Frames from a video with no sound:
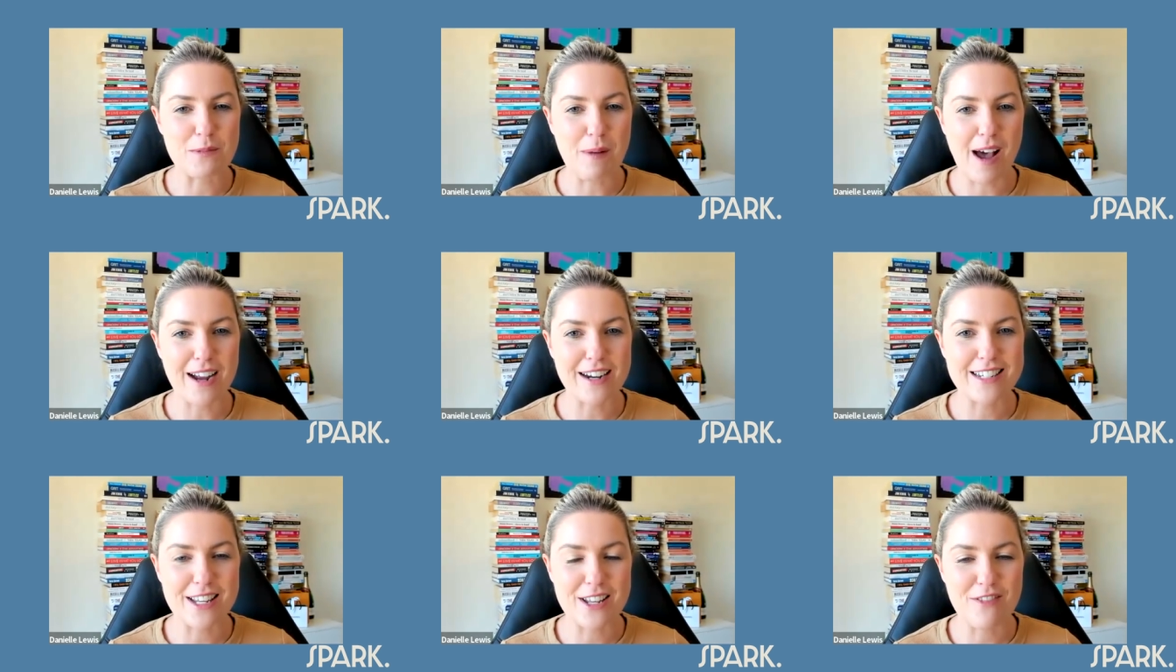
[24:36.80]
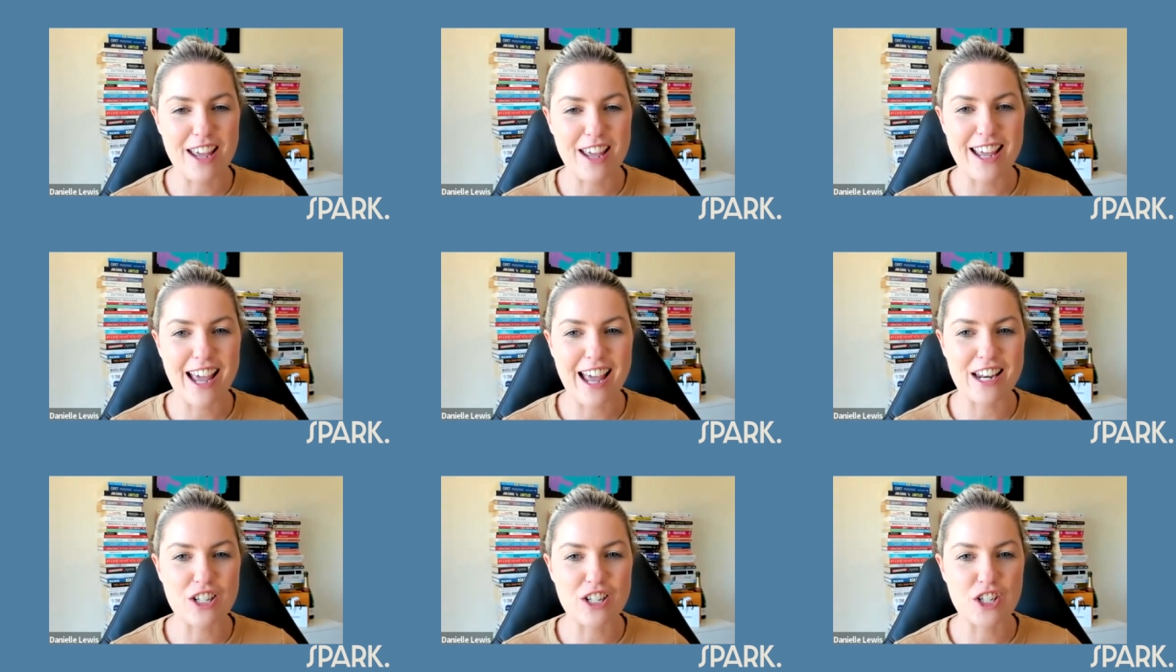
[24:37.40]
Spark TV
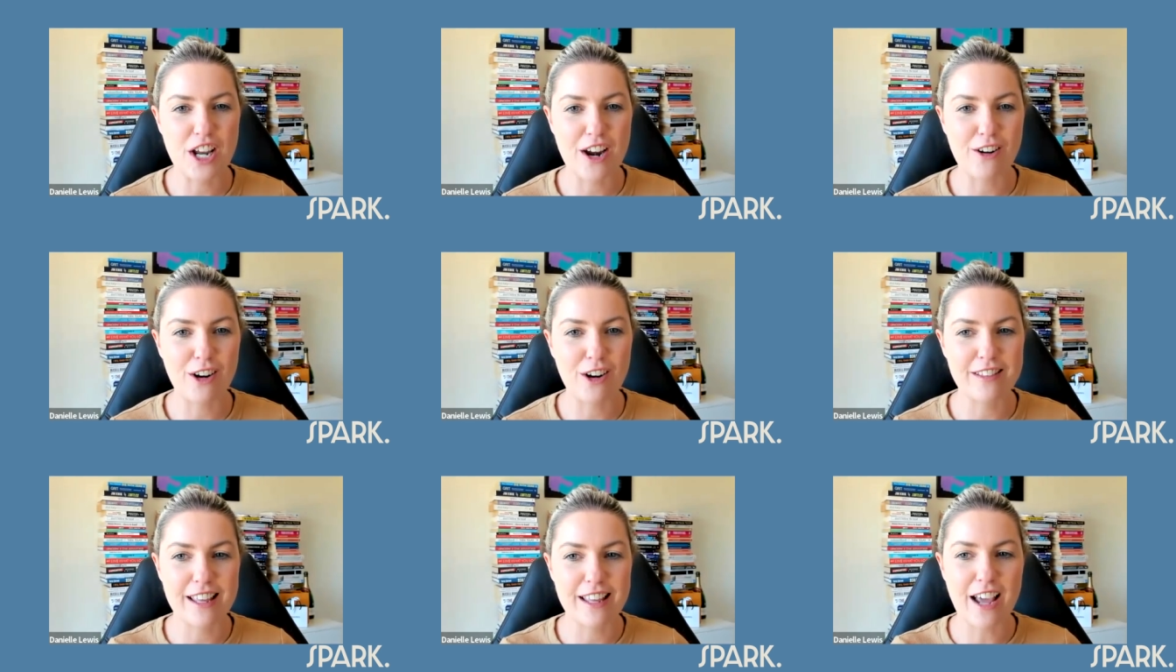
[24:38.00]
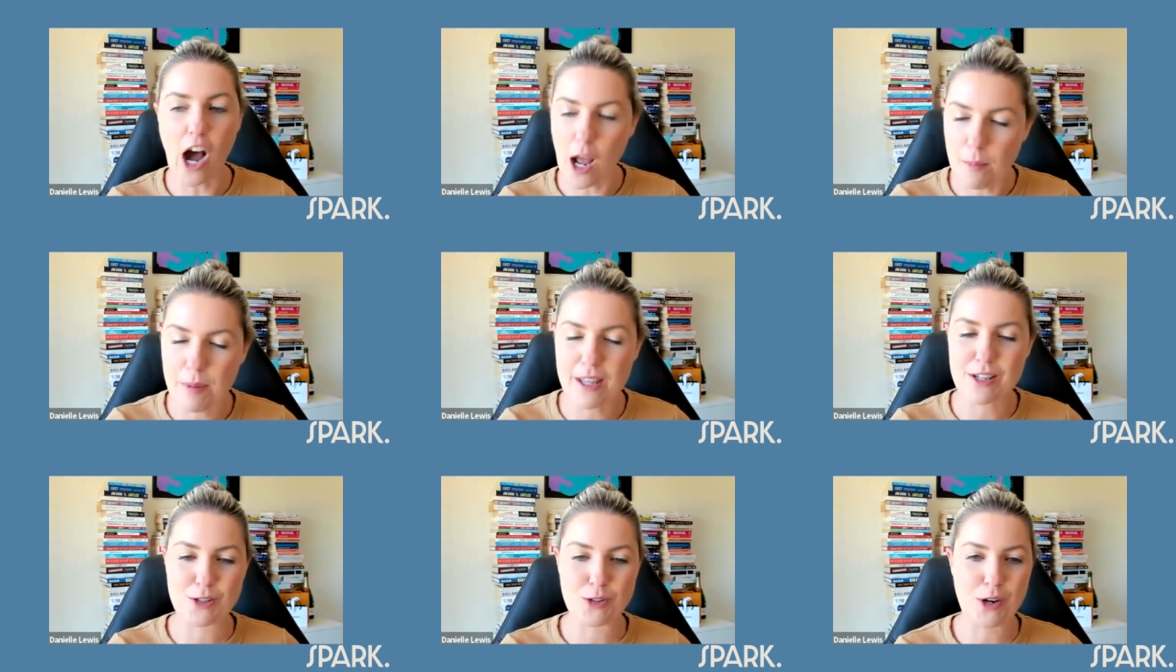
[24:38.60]
and sharing the
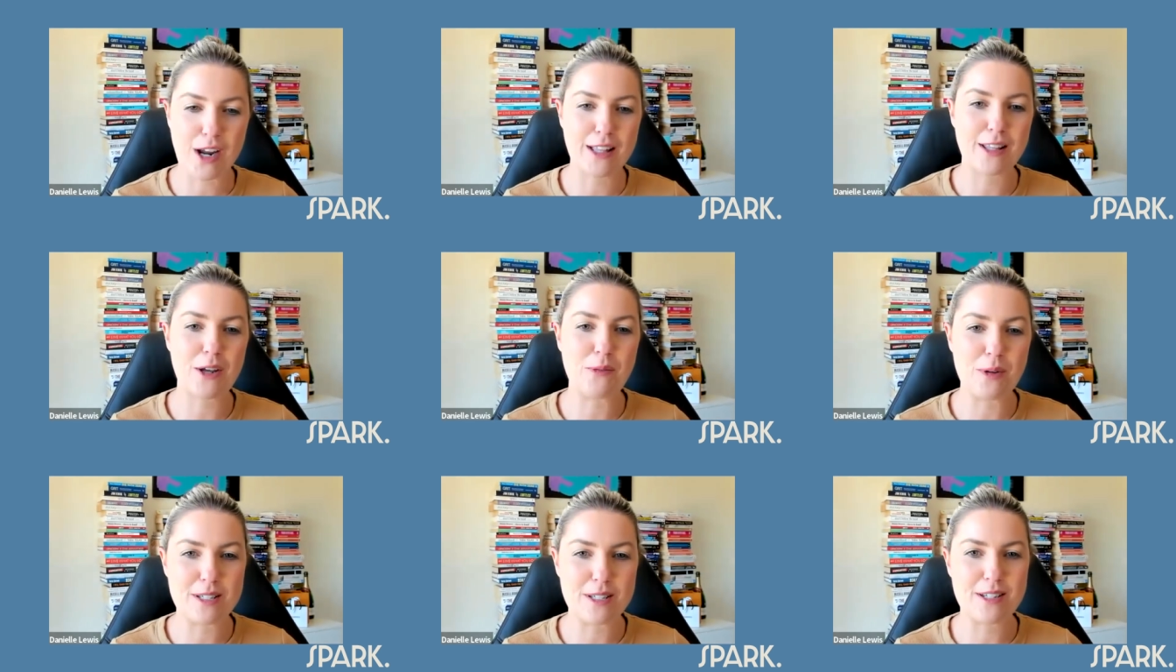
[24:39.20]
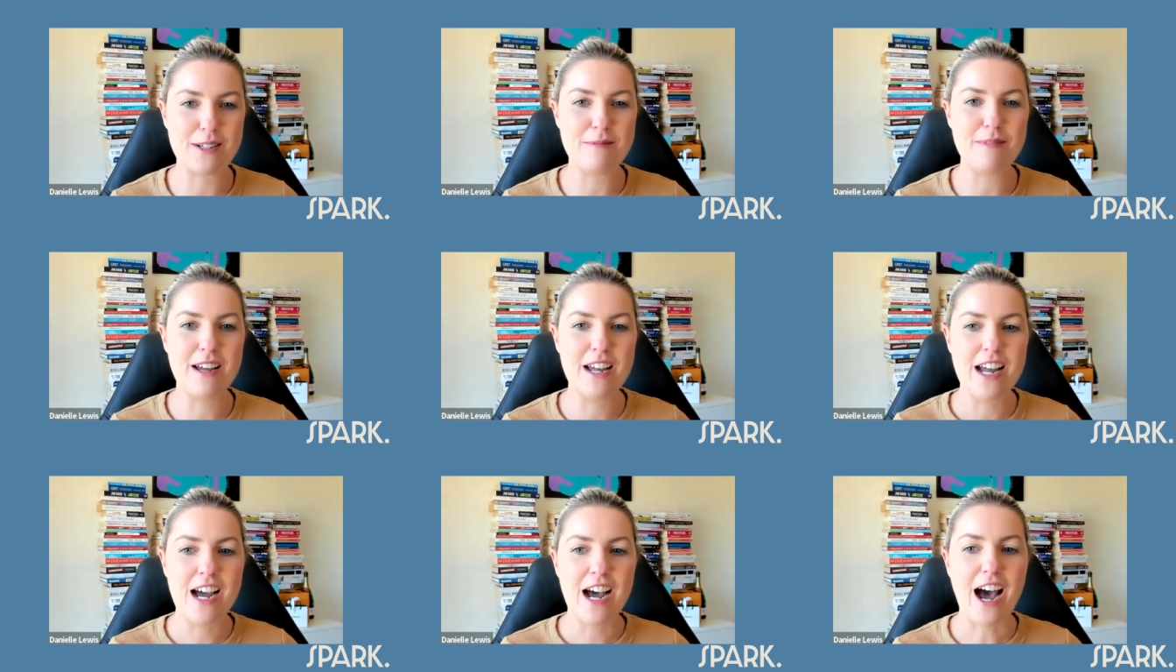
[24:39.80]
IP Australia wisdom.
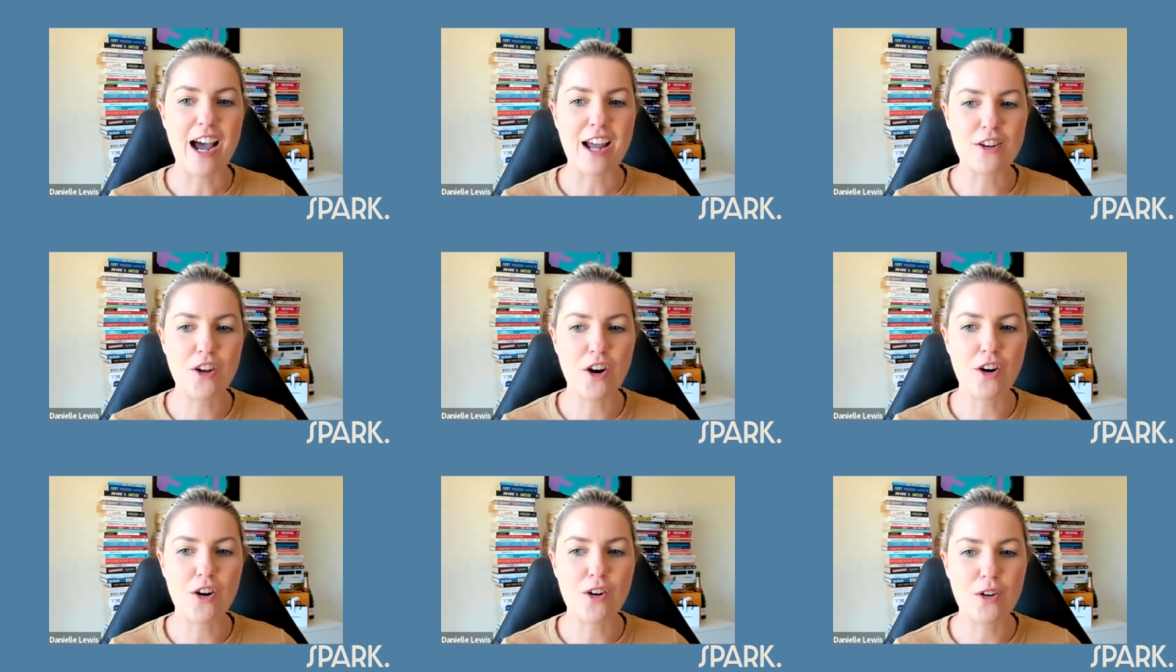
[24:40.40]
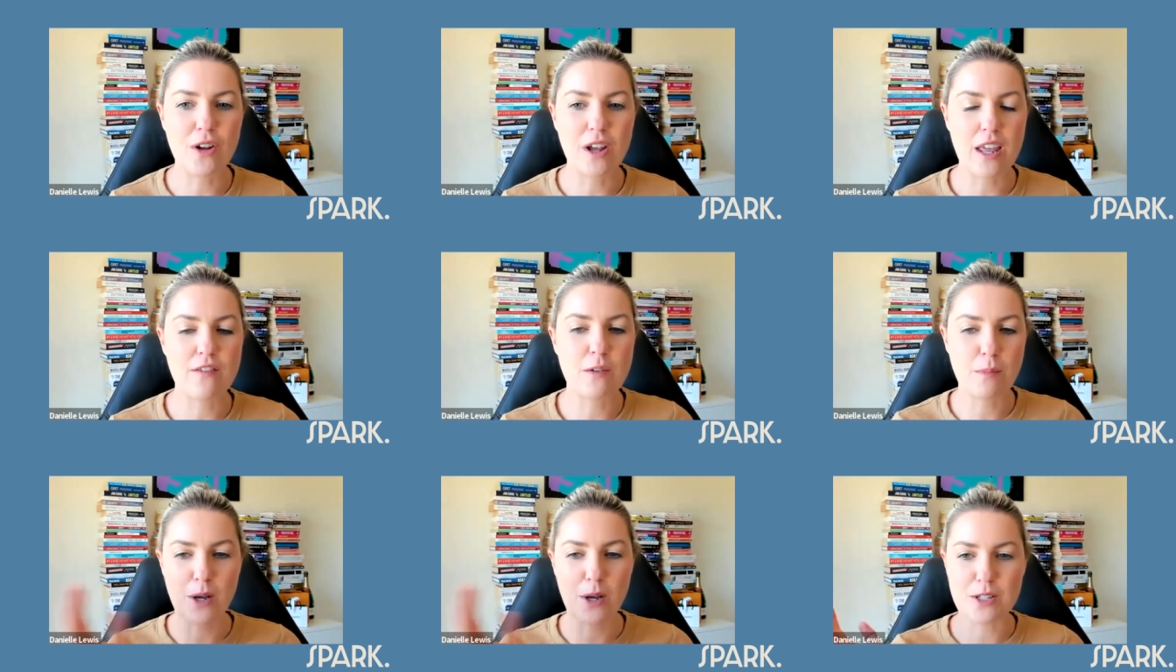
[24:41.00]
I know,
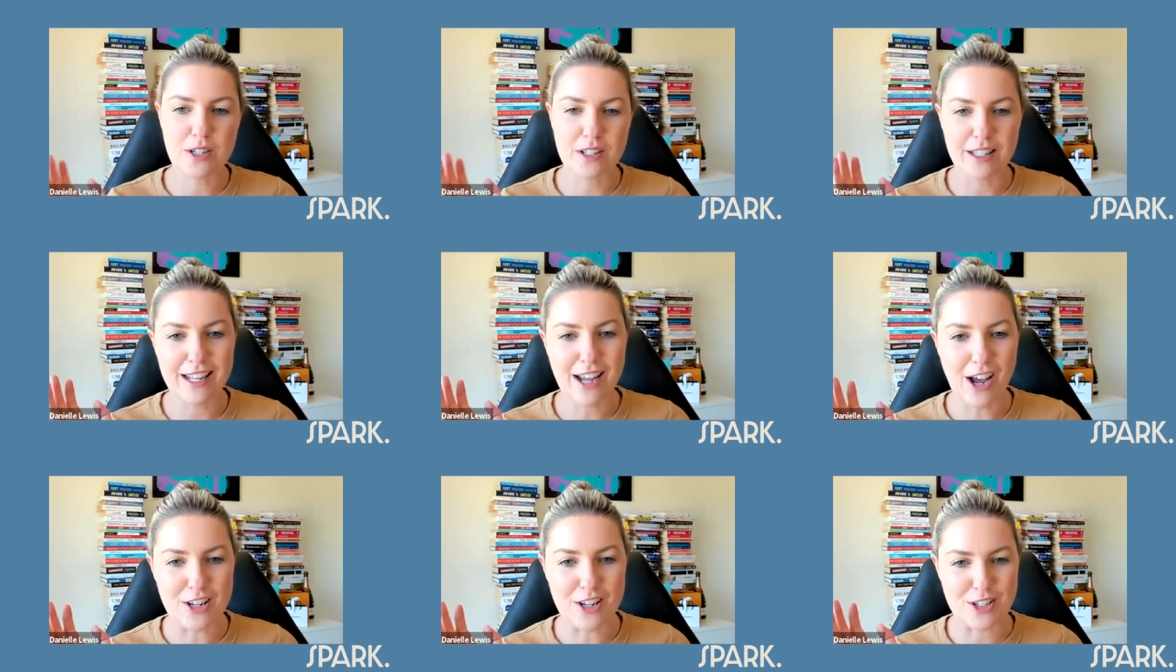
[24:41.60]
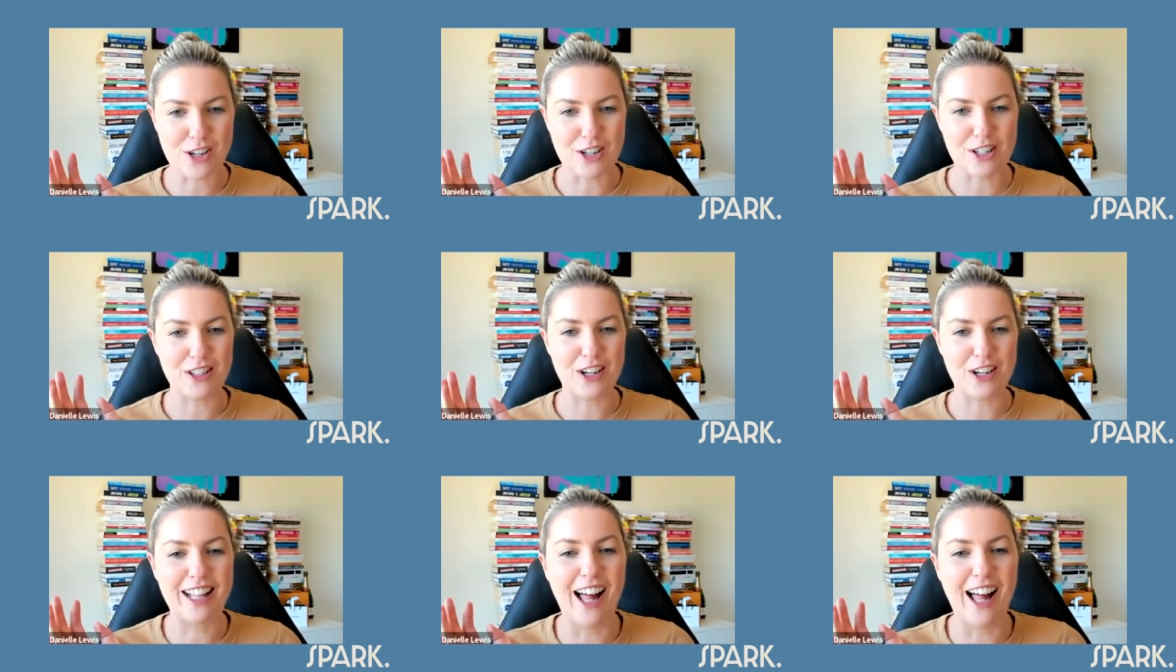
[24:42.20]
even personally, I just got a lot of